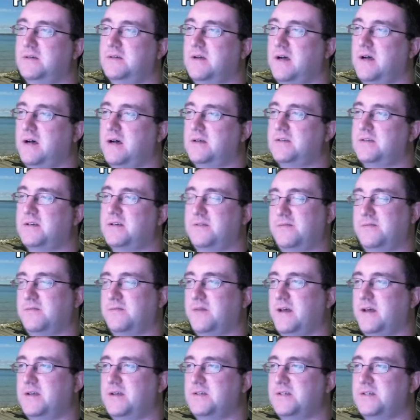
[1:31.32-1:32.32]
Until I've
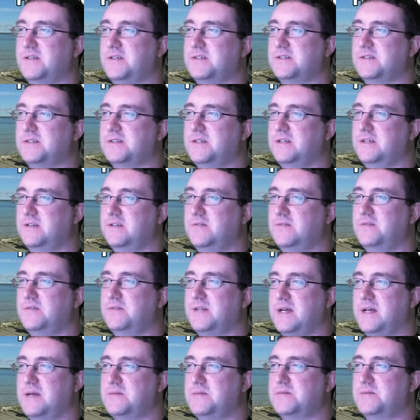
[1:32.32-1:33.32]
had a chance to see it a few
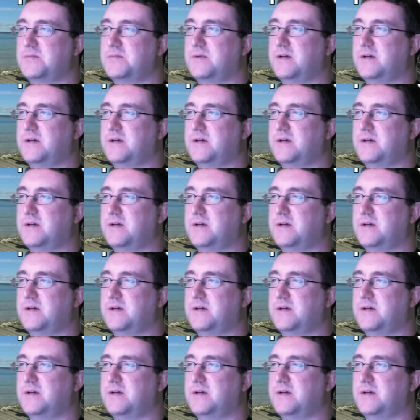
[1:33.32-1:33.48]
times.